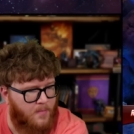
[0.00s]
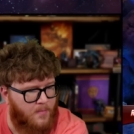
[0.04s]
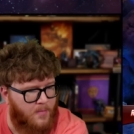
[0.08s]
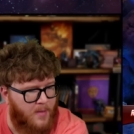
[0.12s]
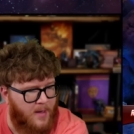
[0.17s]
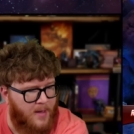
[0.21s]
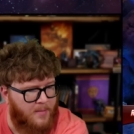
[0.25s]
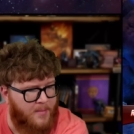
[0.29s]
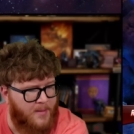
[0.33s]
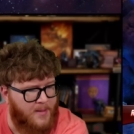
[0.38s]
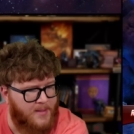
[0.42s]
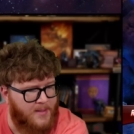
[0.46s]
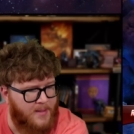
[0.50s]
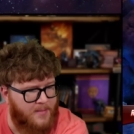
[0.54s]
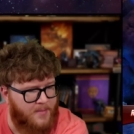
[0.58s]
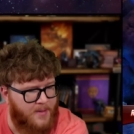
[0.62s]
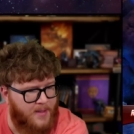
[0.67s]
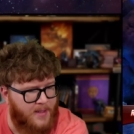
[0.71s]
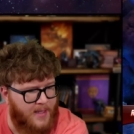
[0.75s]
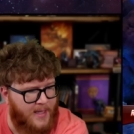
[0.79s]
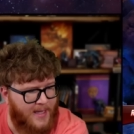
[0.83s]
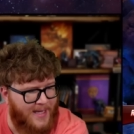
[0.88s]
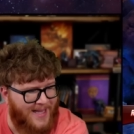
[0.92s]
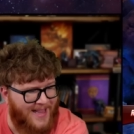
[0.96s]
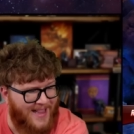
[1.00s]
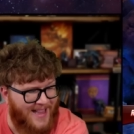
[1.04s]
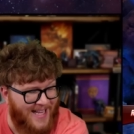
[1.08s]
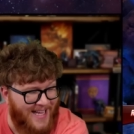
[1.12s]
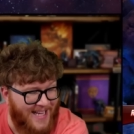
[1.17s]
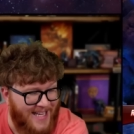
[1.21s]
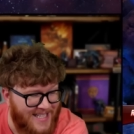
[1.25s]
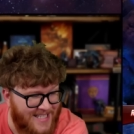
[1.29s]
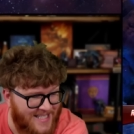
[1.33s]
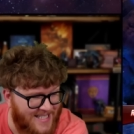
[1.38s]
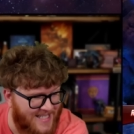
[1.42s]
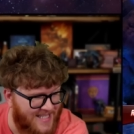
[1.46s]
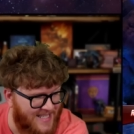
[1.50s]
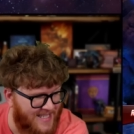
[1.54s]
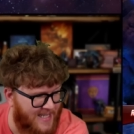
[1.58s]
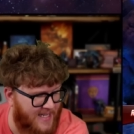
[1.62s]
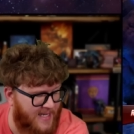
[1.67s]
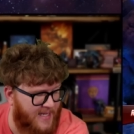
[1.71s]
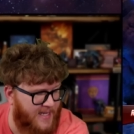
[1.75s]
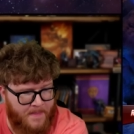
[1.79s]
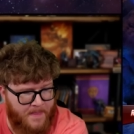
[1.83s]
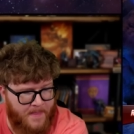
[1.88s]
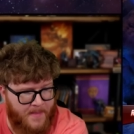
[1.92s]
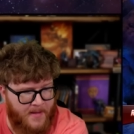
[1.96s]
Maybe something like this?
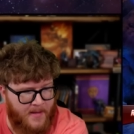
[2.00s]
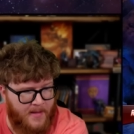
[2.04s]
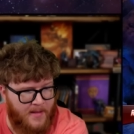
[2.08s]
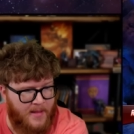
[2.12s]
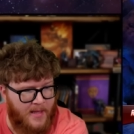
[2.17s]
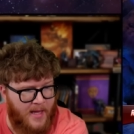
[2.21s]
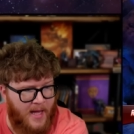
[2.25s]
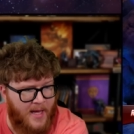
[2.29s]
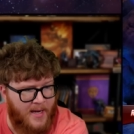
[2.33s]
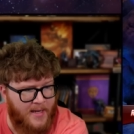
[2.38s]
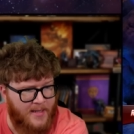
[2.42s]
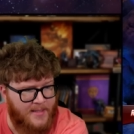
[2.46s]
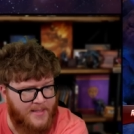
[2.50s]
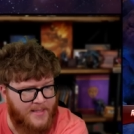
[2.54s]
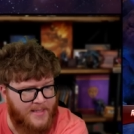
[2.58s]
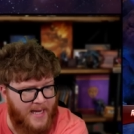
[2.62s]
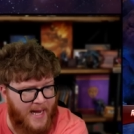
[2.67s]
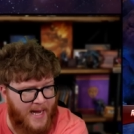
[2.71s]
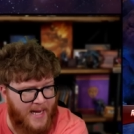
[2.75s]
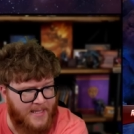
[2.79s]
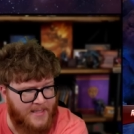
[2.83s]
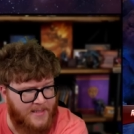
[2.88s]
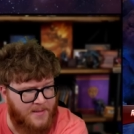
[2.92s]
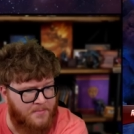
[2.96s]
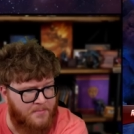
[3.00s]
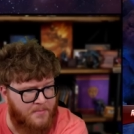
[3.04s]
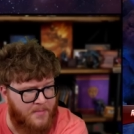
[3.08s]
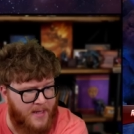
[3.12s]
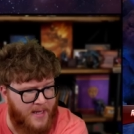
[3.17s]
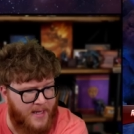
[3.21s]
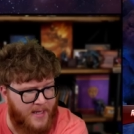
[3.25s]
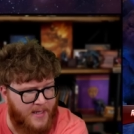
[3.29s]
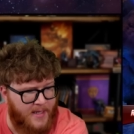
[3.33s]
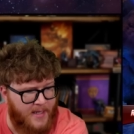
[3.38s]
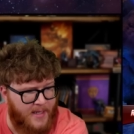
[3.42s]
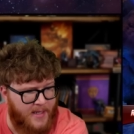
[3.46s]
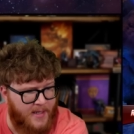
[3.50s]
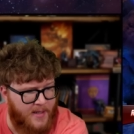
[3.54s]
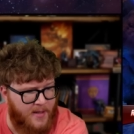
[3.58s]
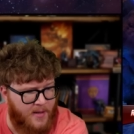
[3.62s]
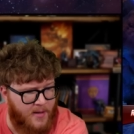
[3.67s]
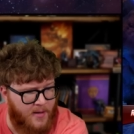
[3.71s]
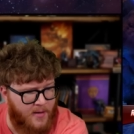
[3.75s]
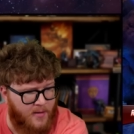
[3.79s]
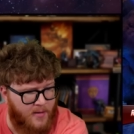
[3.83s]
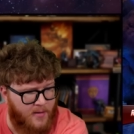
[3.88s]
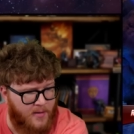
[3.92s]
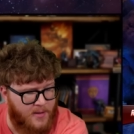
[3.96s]
A lot of stats mid
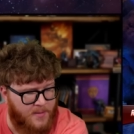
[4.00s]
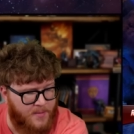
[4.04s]
here,